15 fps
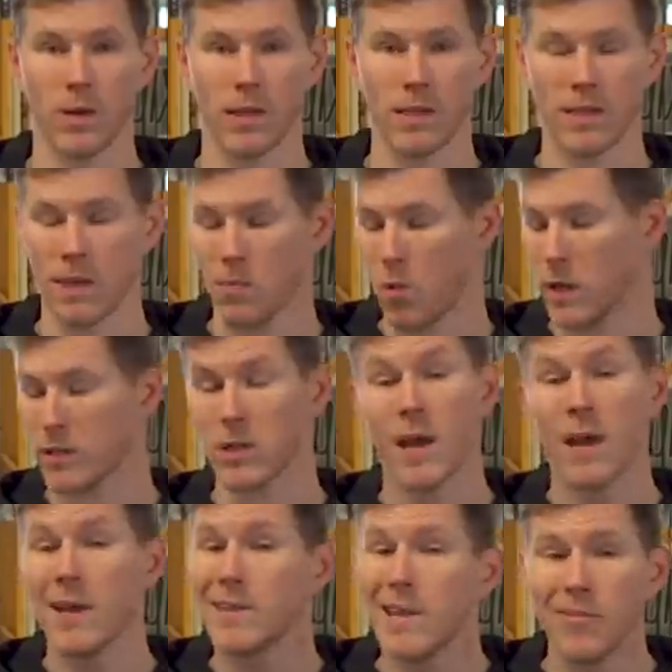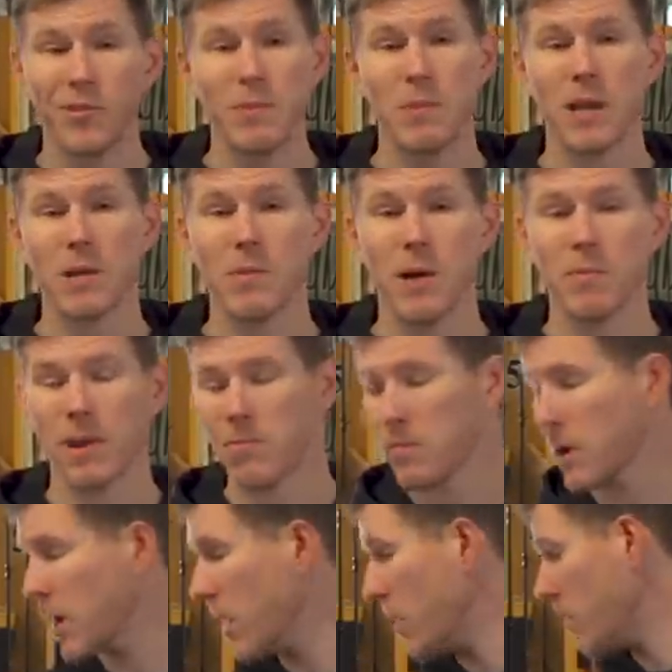of these M1s. Definitely pick them up, give them
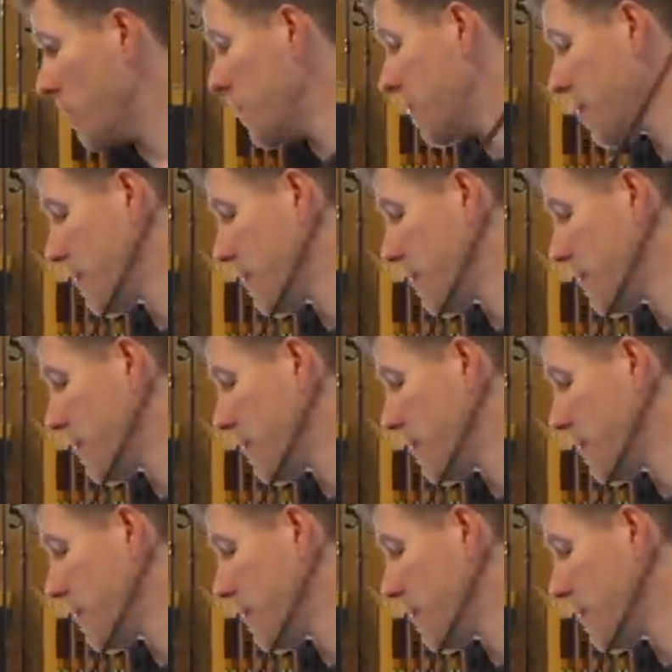a go.